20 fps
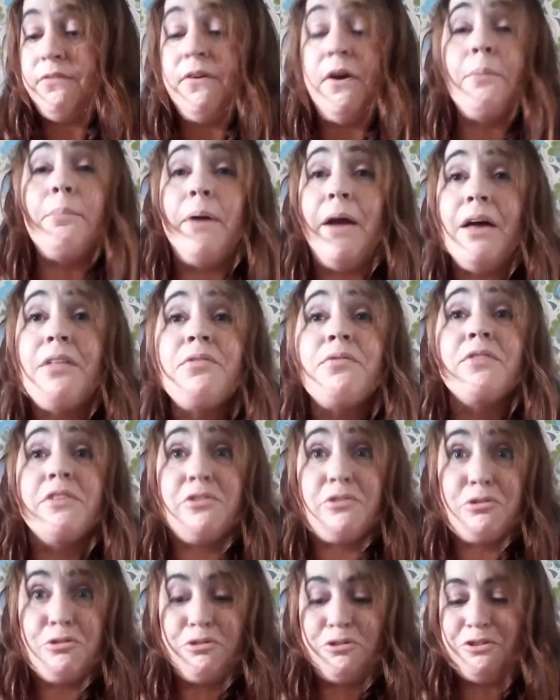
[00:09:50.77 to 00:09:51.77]
found bath
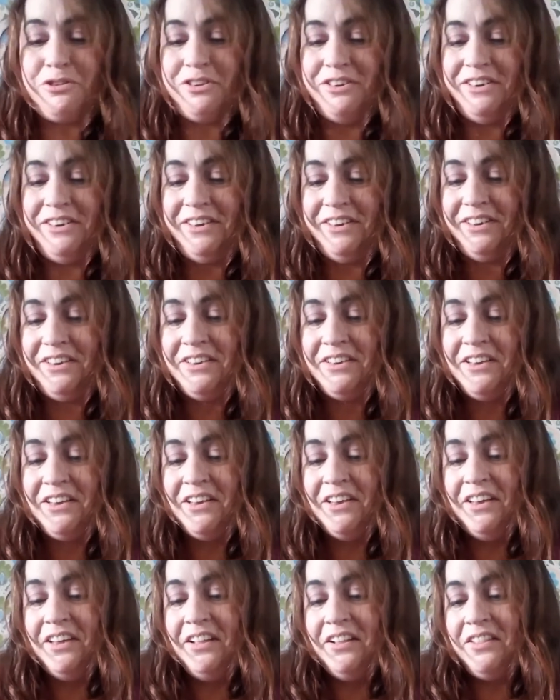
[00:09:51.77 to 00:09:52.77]
fizzers.
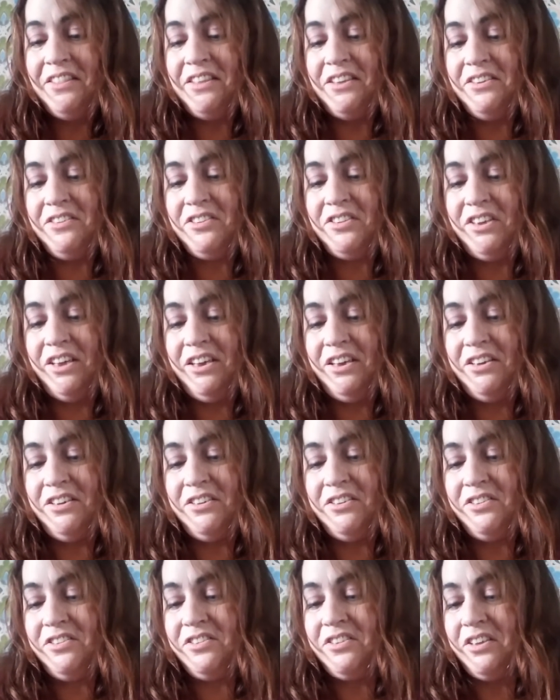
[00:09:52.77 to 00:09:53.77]
This
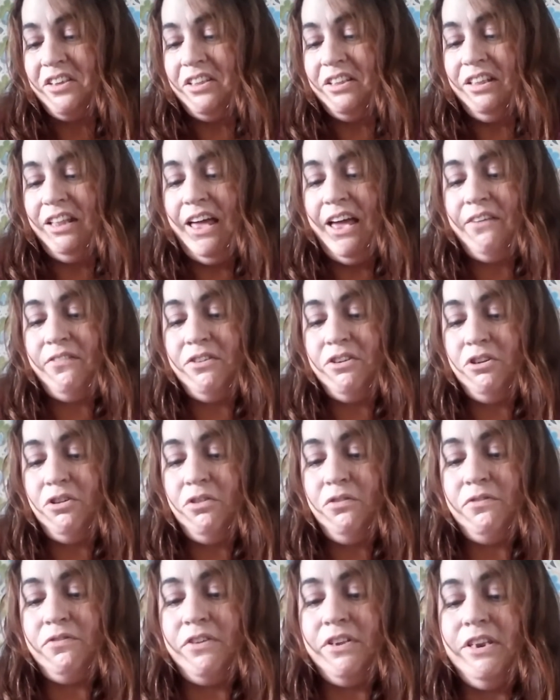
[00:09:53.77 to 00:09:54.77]
is
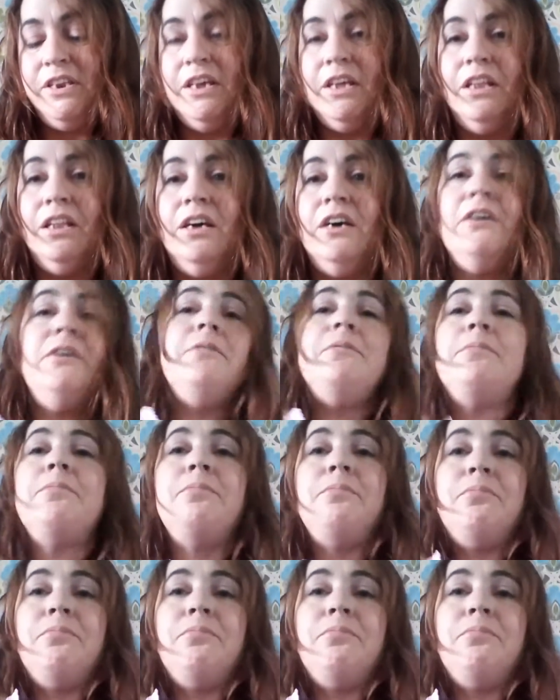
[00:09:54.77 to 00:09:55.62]
lavender vanilla.